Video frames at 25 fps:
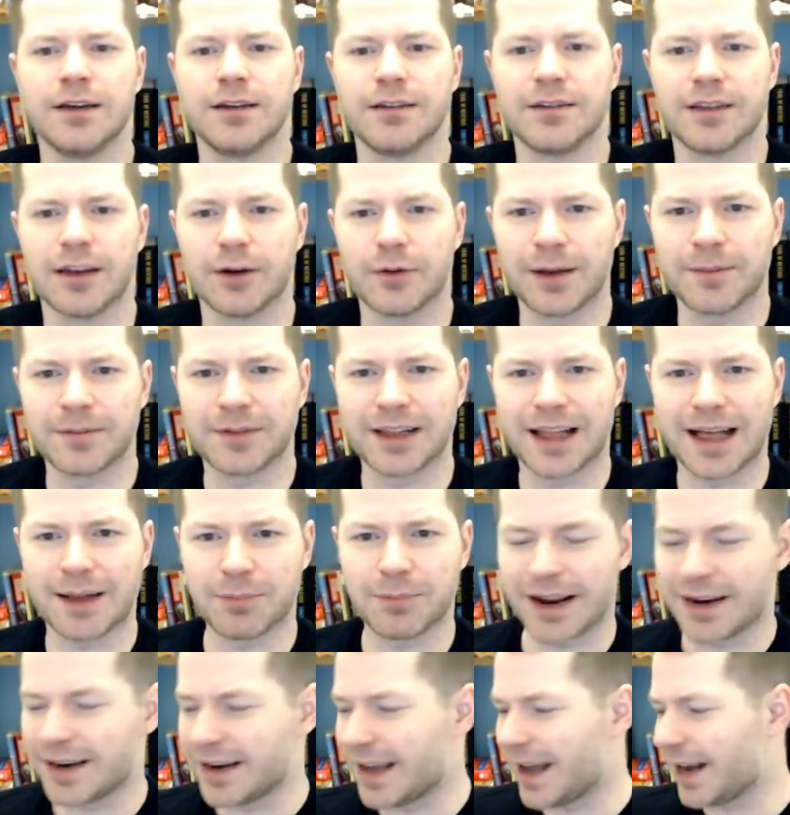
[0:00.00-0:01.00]
So anyway, I'm glad
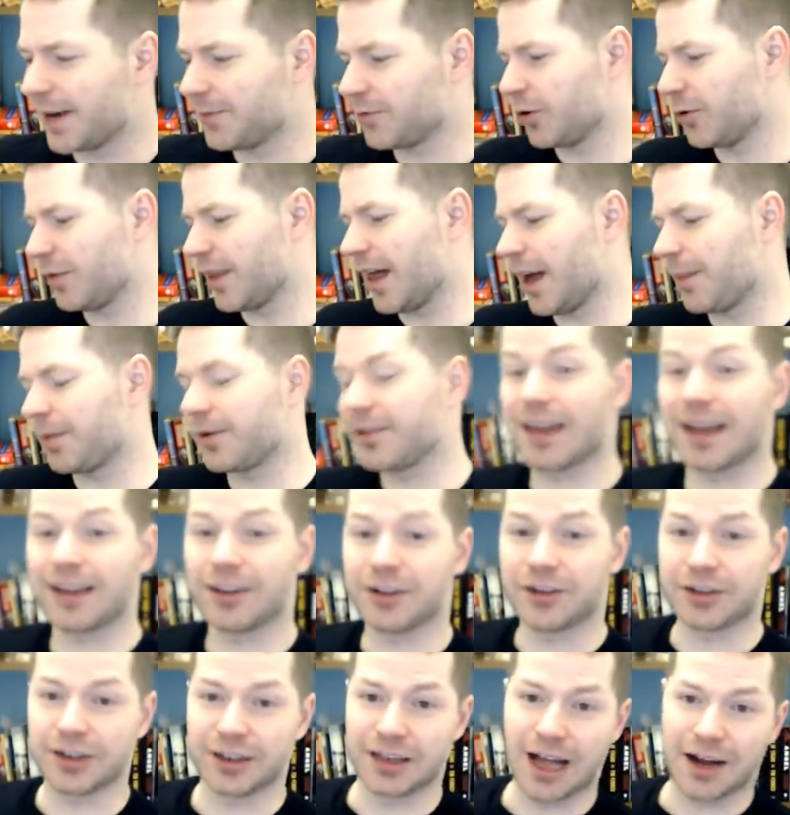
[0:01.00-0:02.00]
Brandon Adams wrote that because I
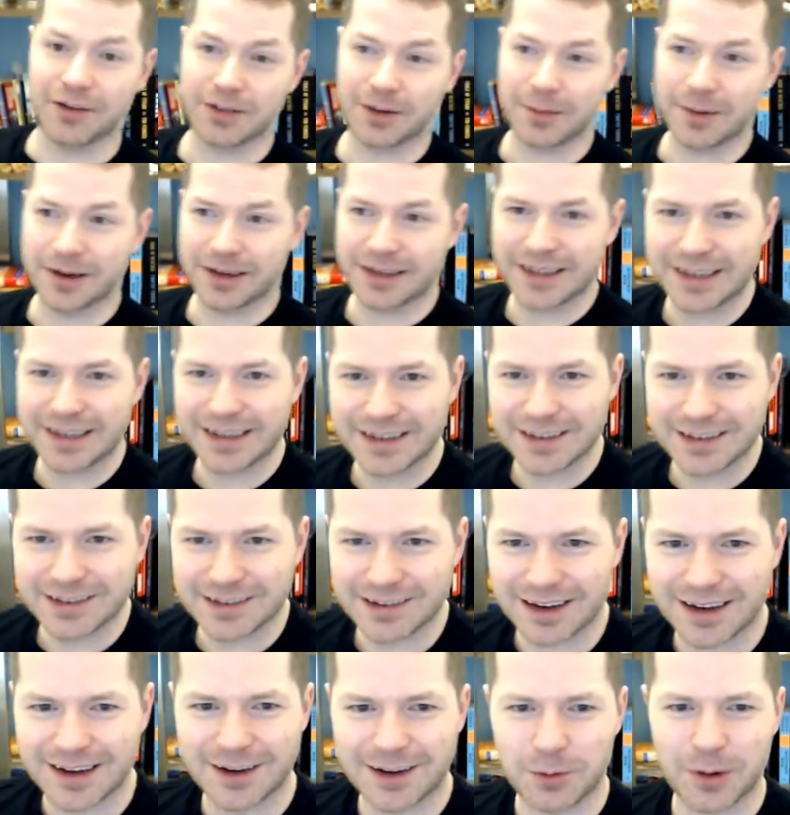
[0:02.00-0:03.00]
learned a lot from it. He is
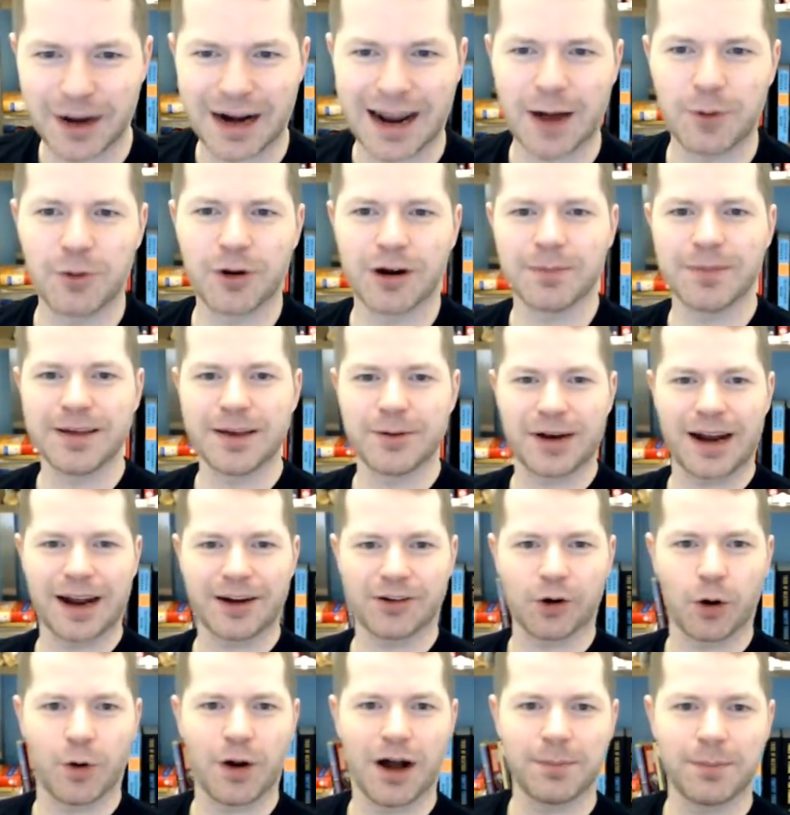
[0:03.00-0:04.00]
uh, what I want to be when I
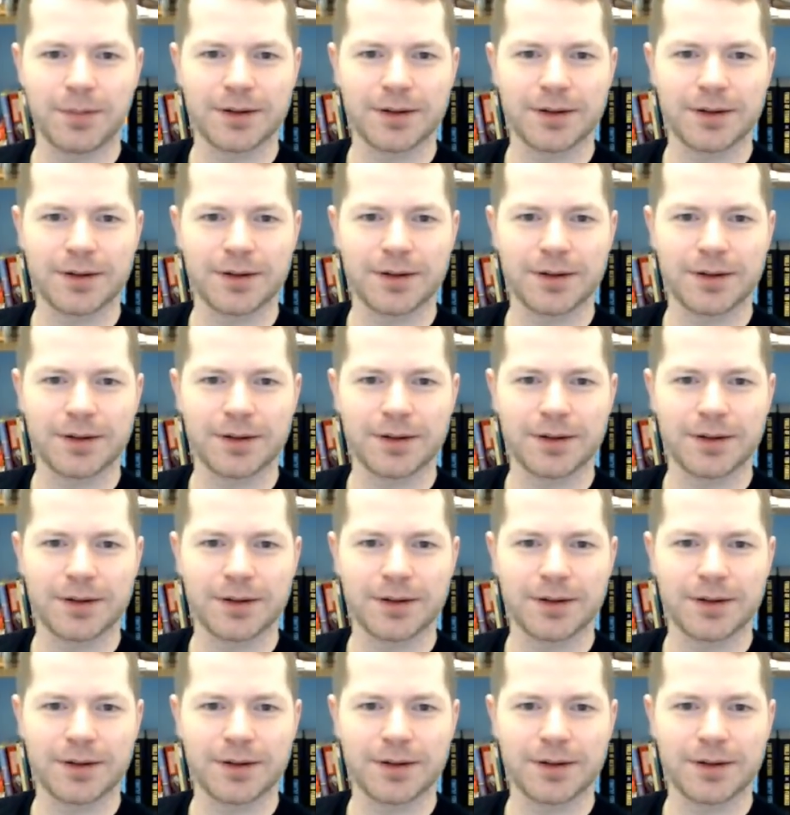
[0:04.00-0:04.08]
grow up.